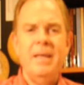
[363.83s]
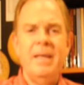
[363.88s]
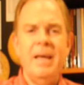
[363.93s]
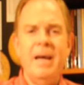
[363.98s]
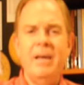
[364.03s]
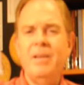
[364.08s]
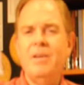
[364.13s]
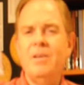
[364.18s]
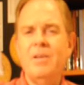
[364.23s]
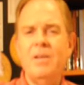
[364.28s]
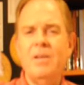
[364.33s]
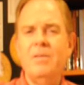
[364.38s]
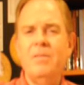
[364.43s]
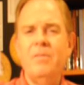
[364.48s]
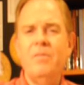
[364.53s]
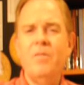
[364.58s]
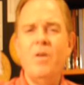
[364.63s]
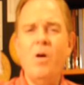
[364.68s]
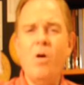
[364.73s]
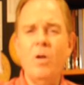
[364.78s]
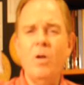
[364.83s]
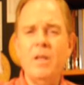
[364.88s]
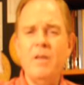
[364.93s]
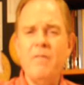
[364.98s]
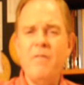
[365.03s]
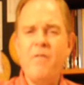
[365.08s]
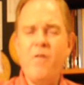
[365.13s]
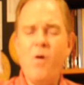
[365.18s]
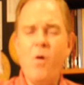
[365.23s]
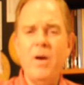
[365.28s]
Now there are
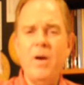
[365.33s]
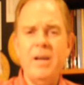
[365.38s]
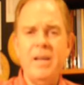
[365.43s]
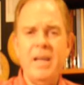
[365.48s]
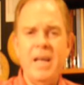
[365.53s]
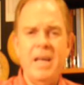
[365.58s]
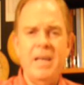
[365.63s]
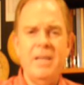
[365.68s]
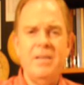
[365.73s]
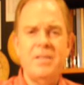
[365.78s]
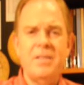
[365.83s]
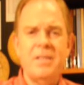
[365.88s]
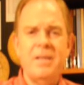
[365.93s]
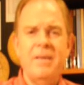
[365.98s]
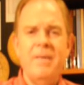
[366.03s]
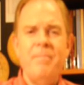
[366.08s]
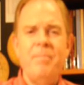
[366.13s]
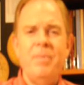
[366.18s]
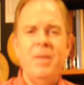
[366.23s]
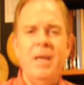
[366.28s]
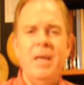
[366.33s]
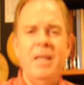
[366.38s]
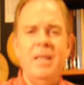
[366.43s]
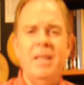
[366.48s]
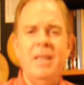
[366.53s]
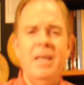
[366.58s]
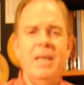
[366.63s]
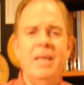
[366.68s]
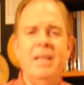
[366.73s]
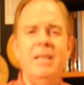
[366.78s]
only 4 dates
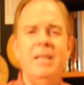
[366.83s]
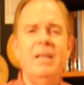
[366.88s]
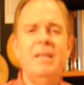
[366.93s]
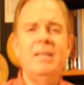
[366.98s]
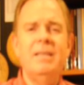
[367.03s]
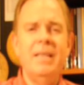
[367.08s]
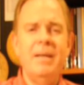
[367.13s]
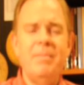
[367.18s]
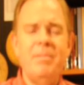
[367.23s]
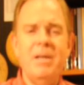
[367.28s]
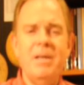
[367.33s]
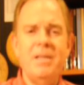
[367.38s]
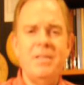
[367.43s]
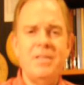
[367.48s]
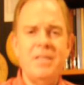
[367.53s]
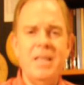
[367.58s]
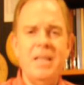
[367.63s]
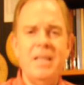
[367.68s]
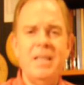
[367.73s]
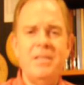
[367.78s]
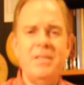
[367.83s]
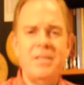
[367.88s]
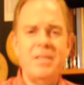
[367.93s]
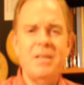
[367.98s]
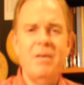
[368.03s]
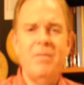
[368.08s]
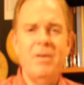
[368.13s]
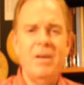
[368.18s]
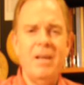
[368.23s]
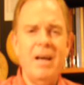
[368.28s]
in the Liberty Seated
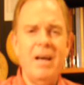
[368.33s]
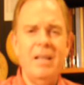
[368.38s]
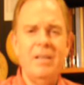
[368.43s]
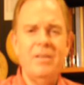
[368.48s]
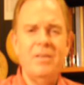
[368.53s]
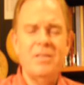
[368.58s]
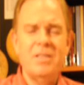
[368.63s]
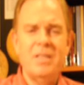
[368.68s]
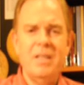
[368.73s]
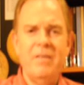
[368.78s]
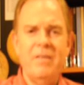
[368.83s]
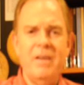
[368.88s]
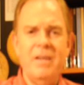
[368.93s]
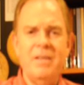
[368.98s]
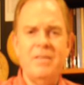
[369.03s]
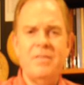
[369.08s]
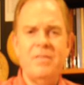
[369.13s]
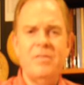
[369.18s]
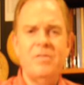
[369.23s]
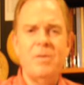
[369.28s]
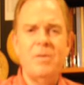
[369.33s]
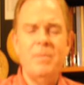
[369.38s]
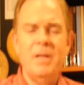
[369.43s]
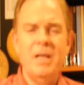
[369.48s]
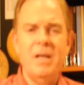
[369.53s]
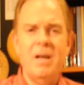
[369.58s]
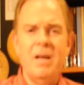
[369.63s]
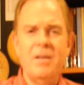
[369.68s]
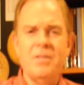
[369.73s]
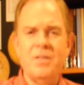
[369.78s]
Silver Dollar series from
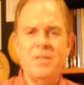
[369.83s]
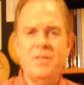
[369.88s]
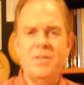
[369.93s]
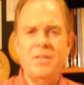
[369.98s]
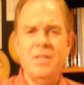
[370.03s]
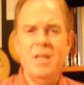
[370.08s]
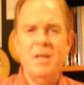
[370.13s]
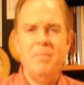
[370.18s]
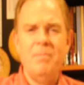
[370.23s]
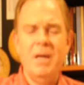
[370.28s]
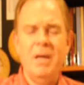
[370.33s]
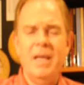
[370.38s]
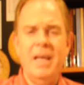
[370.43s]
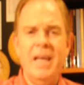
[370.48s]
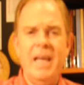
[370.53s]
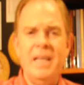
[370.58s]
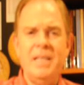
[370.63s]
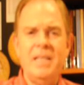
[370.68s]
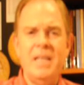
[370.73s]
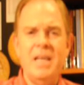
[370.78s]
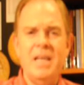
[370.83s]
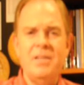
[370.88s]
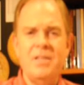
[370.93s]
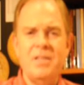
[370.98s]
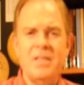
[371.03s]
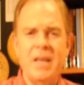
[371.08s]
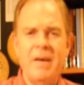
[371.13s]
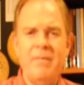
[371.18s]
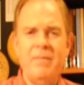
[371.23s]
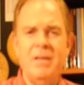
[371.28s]
the Carson City Mint:
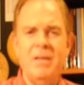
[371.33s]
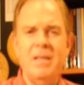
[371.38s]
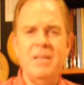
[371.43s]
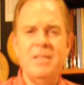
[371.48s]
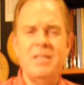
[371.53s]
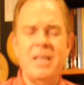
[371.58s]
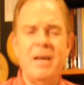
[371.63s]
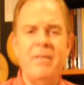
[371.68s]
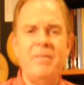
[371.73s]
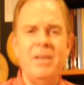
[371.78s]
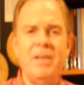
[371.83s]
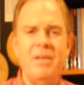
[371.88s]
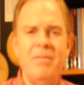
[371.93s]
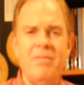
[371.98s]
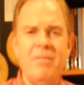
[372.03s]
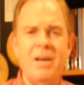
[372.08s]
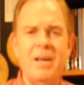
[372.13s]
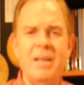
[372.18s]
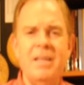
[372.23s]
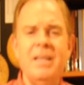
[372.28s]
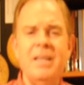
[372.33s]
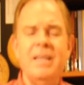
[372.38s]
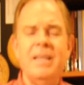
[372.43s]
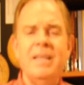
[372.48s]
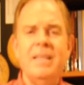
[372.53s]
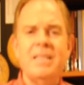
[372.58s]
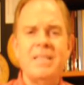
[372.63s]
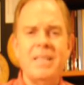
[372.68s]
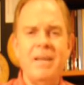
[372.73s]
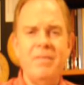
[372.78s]
1870, 71,
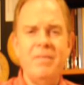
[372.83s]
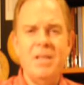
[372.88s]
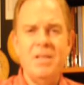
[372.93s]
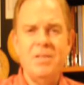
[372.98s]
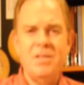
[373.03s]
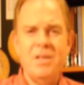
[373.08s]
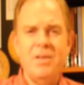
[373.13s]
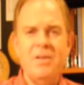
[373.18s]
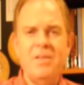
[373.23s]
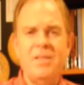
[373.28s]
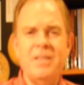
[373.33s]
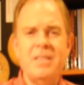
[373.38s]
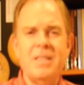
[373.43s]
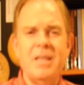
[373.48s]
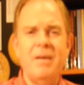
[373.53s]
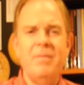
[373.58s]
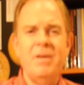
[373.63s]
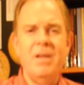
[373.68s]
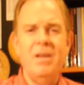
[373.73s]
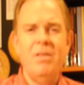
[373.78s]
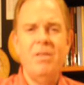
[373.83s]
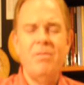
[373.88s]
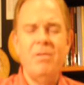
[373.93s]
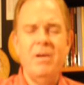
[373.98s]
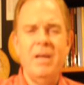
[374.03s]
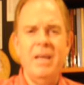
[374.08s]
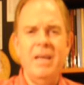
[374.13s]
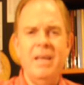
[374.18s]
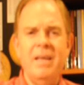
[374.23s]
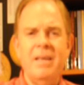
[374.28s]
72, and
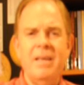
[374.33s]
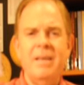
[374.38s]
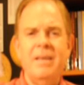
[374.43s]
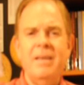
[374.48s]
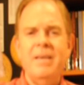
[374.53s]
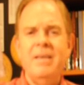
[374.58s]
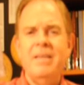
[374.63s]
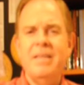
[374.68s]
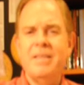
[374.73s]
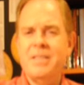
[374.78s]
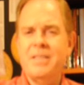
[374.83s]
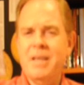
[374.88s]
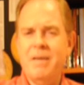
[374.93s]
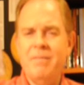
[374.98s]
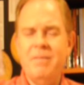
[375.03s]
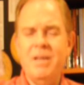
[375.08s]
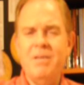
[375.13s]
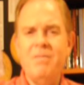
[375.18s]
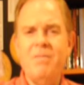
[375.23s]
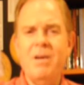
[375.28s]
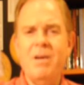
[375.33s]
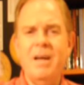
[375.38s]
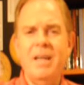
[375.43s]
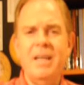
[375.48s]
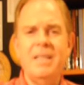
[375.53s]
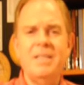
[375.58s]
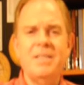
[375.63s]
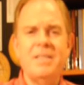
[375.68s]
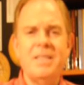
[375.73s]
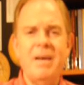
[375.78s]
73. The
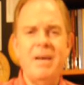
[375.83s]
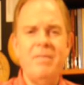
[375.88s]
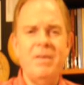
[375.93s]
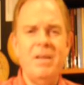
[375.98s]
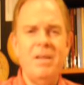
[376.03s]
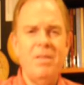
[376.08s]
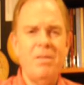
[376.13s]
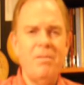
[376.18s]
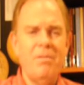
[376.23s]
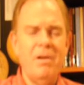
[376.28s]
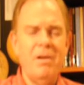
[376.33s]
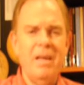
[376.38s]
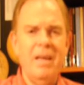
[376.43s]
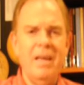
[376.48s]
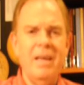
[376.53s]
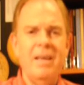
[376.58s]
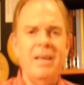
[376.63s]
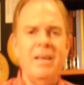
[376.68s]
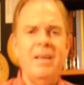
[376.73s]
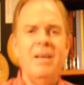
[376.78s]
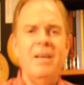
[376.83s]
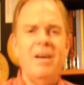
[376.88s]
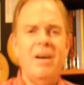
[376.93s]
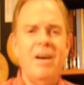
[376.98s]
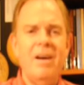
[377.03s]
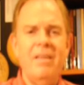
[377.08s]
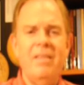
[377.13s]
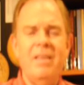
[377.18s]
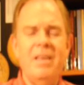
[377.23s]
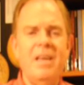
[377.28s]
71 and the 73
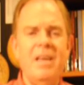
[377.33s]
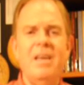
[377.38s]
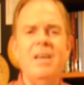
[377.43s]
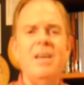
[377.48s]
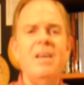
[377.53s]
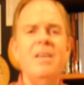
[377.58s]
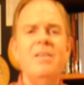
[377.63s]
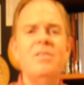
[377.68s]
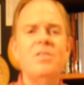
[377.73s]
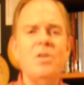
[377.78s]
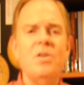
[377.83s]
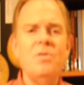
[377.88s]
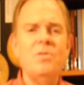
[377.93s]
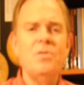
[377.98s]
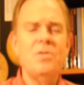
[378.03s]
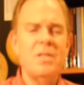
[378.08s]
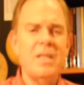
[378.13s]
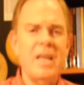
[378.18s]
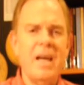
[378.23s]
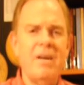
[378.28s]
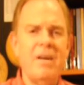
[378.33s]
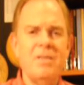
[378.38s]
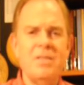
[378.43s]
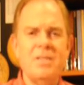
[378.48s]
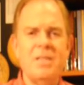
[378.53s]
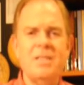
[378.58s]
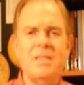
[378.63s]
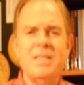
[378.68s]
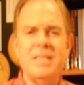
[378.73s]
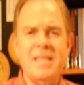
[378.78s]
are the 2
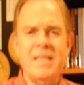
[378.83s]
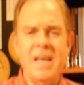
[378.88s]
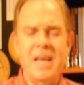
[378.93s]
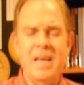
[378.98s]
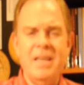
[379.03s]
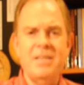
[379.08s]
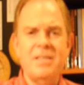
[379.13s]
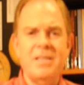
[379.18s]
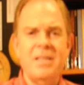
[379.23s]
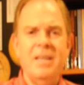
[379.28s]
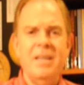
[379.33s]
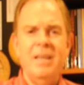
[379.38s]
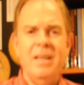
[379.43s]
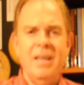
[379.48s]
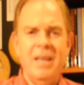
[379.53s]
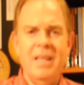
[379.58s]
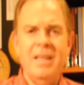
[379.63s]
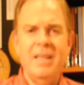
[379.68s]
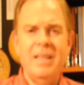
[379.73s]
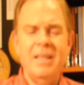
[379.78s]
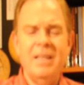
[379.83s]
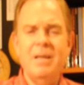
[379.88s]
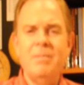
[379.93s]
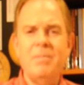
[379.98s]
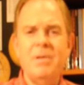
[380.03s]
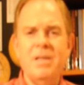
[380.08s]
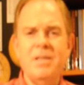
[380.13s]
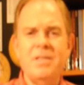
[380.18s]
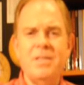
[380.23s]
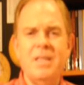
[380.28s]
scarcest dates in the
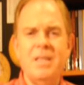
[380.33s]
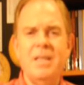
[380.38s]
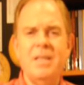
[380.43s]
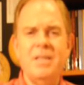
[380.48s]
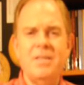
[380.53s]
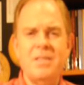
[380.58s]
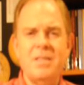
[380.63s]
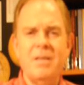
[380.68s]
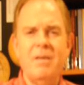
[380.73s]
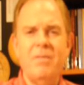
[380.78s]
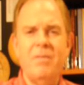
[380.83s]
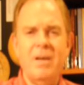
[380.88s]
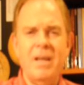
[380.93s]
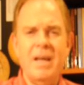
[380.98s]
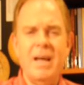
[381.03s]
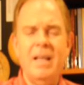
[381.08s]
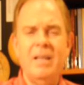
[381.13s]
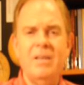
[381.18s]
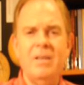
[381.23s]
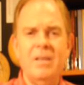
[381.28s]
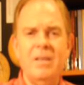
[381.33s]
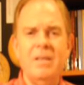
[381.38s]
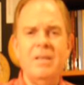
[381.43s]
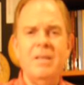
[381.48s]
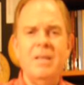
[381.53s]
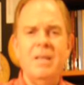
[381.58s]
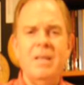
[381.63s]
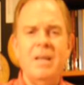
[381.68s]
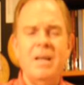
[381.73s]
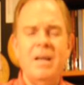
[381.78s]
Liberty Seated Silver Dollar
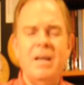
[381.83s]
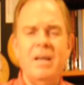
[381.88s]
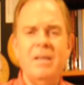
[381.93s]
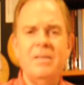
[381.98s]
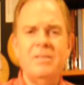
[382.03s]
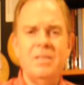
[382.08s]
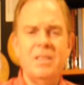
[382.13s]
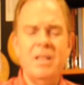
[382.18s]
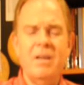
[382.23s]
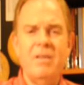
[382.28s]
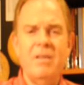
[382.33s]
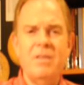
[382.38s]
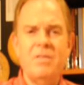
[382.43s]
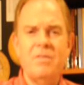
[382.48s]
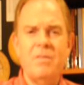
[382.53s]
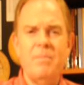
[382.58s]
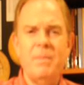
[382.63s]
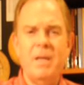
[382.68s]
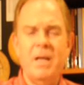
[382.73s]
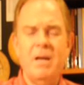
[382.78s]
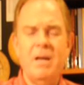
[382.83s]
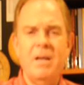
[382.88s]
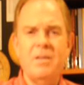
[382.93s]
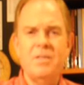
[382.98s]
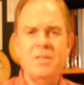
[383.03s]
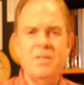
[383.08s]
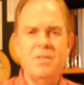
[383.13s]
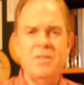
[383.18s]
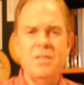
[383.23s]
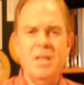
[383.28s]
series from the
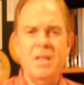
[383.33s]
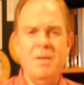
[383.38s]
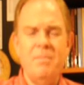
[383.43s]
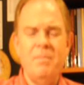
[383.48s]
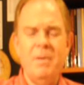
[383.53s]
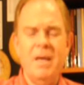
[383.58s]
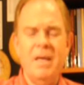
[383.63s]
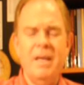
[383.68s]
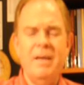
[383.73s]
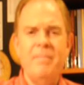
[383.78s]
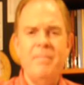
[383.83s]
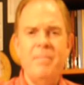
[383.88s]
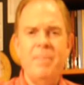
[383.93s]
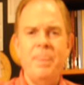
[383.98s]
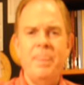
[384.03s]
Carson City Mint.